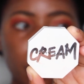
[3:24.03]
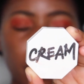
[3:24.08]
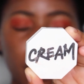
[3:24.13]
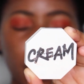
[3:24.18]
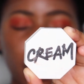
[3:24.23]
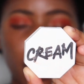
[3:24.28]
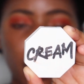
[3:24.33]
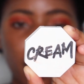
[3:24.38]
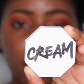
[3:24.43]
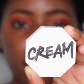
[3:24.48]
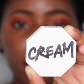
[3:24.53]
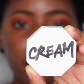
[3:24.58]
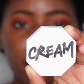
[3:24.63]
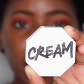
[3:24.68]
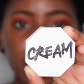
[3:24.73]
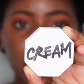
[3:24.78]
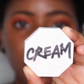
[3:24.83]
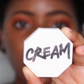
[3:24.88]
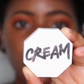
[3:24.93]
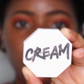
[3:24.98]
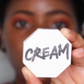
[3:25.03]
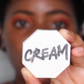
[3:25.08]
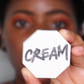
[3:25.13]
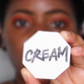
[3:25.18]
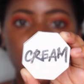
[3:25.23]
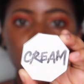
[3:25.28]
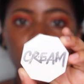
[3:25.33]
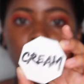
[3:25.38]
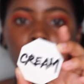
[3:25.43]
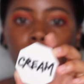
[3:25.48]
by Fenty
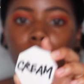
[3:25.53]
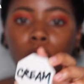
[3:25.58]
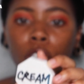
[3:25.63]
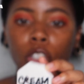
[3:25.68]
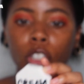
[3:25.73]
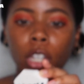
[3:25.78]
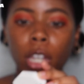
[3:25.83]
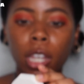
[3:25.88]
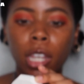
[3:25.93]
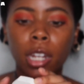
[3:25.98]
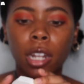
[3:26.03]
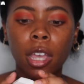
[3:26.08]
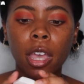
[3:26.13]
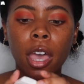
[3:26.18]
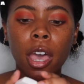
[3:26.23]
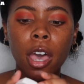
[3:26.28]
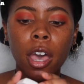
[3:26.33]
Beauty in the shade